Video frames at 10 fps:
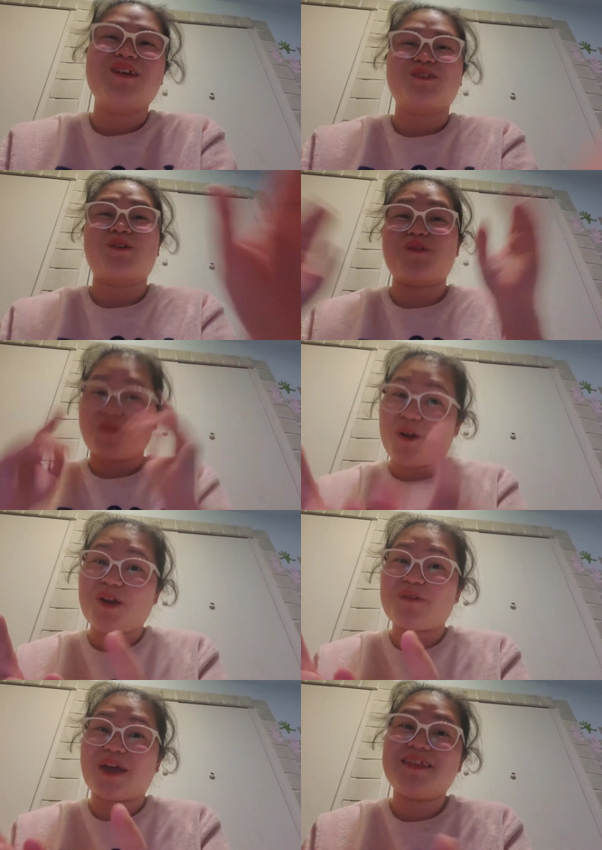So if
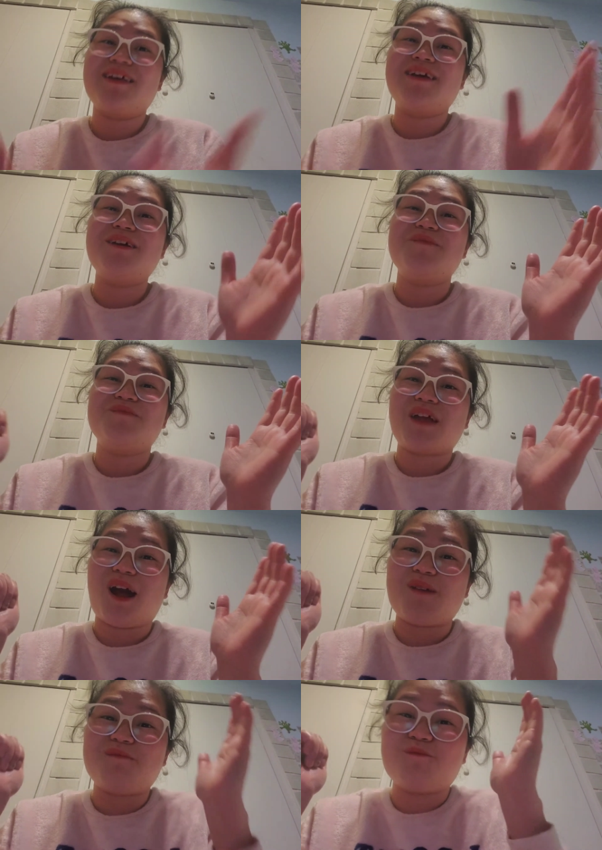you're ready,
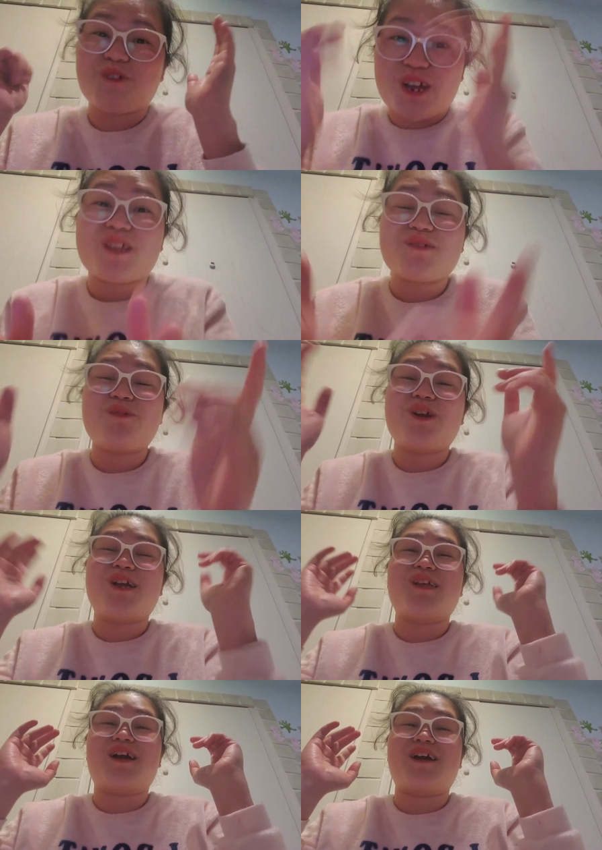um, we're gonna we're
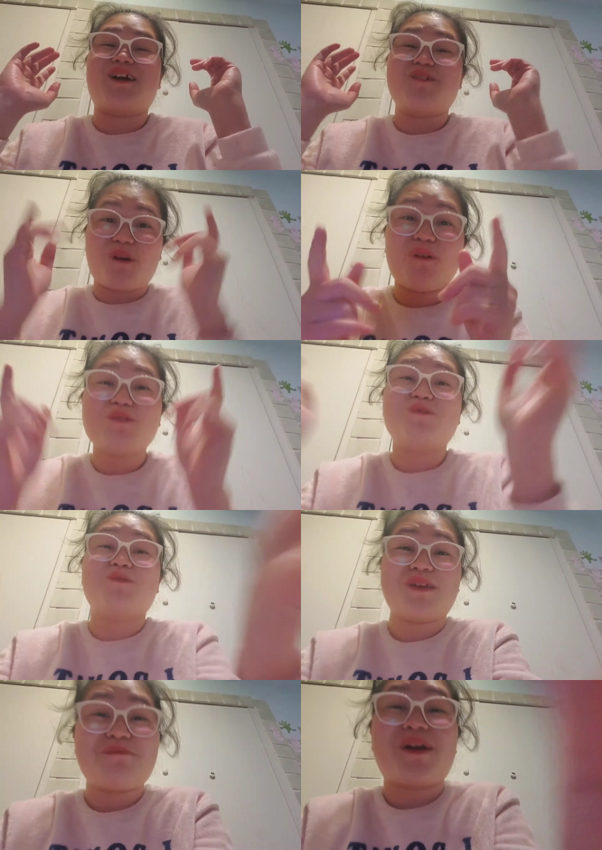gonna go to
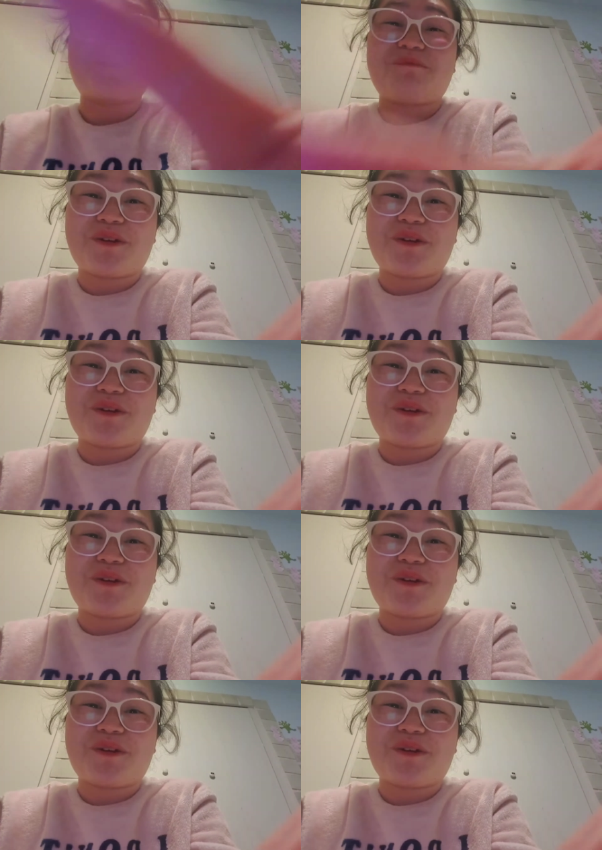key point number